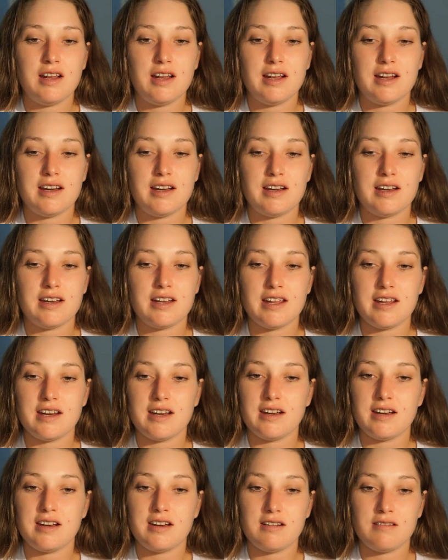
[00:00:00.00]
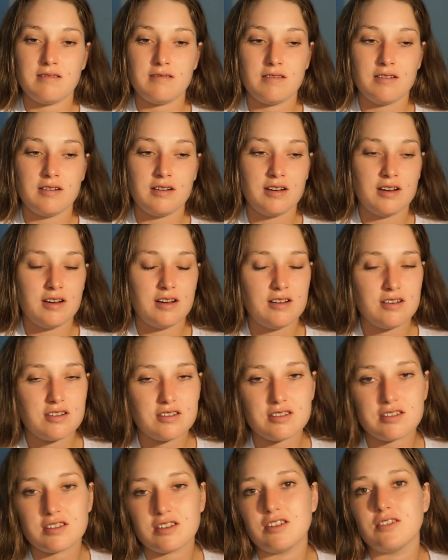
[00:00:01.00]
And then
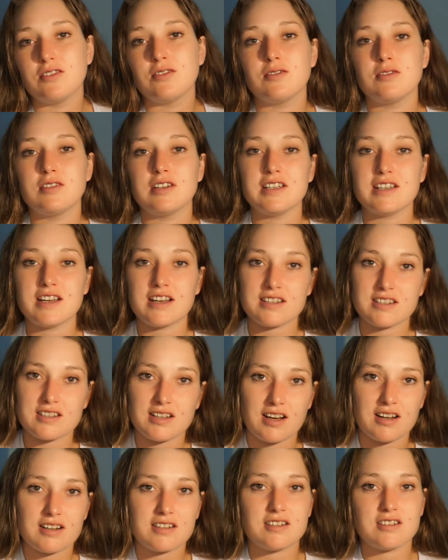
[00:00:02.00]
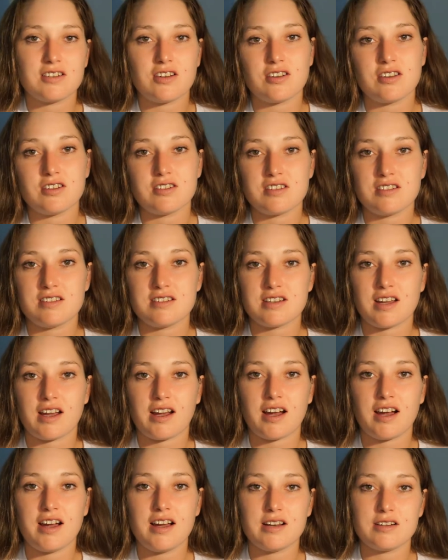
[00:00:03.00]
slowly I started going to the
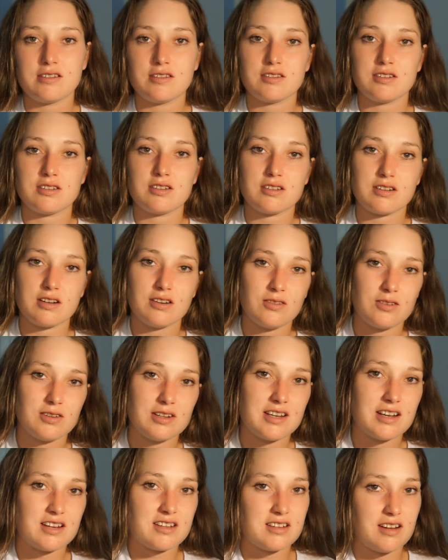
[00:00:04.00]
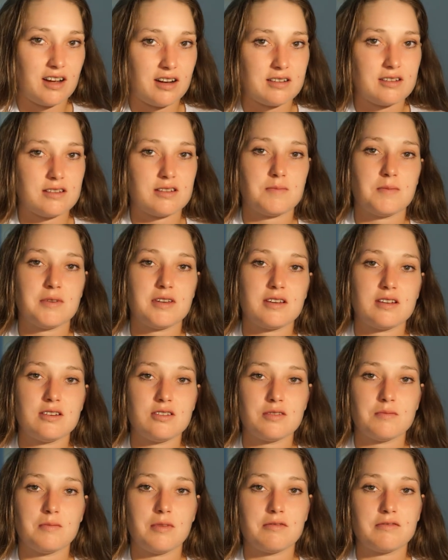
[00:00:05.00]
psychiatrist, slowly I started speaking
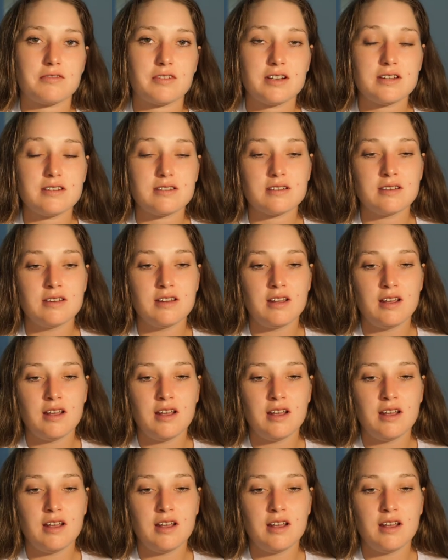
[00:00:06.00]
to my friends.